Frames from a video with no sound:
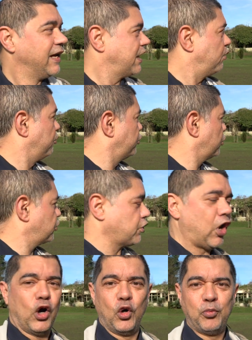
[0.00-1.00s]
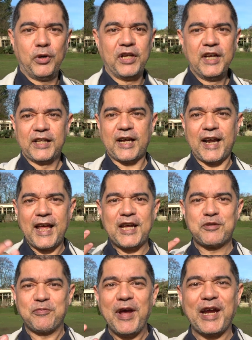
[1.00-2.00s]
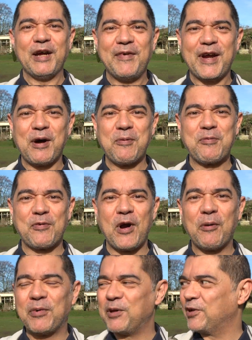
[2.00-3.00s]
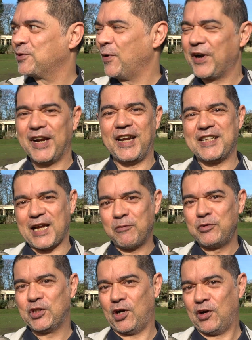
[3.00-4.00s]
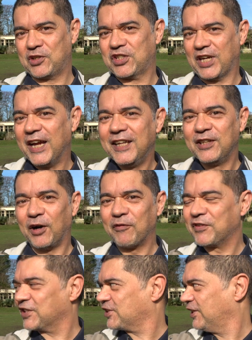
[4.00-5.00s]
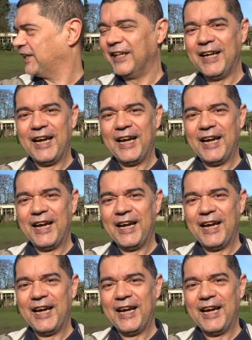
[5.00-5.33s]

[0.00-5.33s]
Now I'm just hoping that it is picking me out properly because what it is, I'm dark skinned obviously.